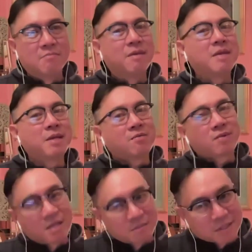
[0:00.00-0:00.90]
maybe I'll
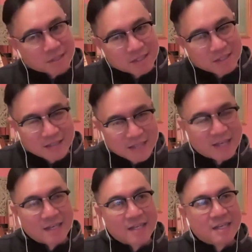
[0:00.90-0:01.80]
write a book
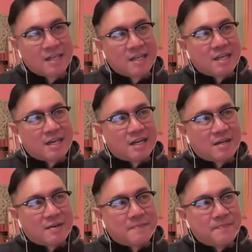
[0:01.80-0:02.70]
then.
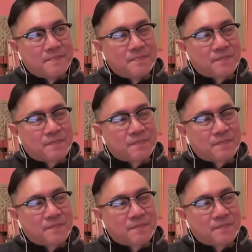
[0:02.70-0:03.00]
Um,